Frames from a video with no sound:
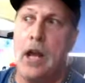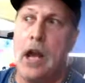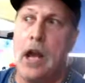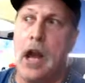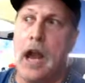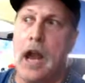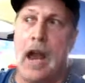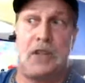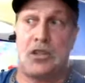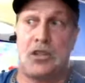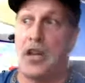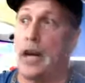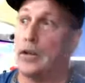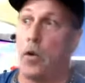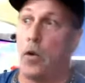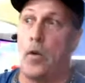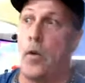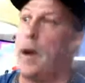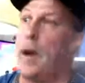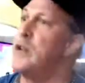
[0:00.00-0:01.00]
It's not
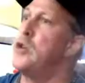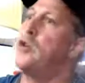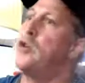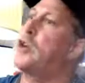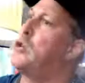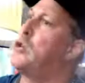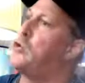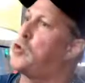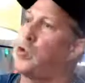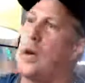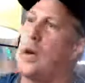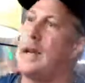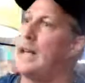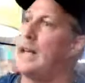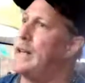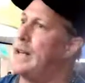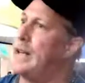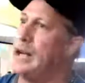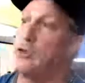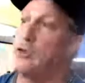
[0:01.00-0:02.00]
going away. You can drink
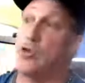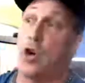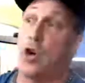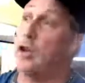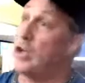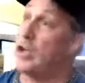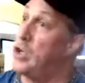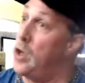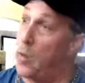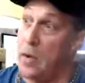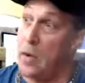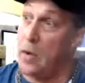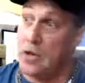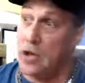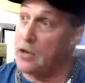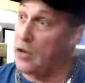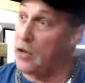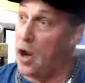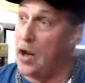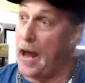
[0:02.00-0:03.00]
and get drunk. You know, when
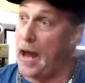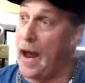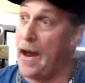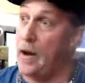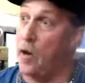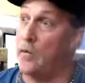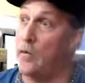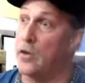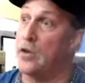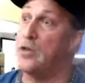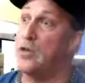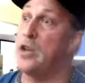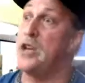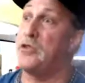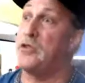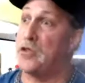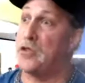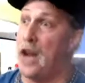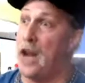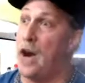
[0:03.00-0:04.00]
the hangover
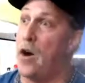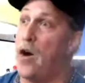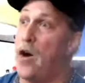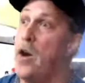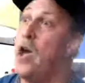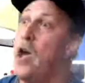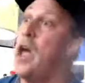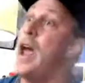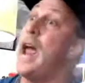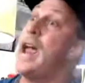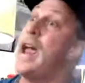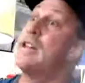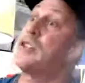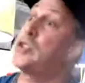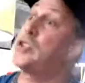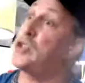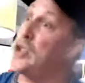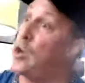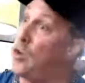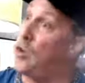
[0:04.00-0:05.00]
is there, it's
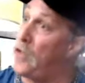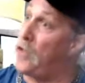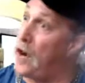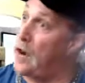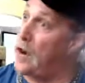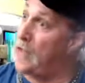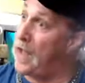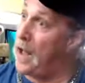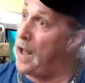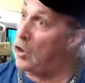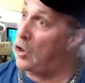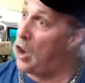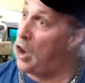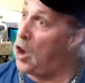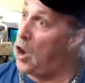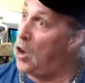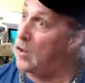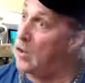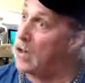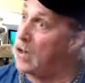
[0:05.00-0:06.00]
still there. The
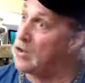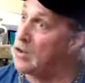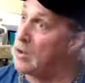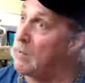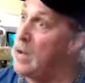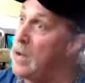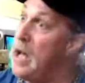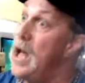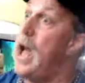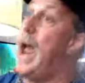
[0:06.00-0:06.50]
alcoholism.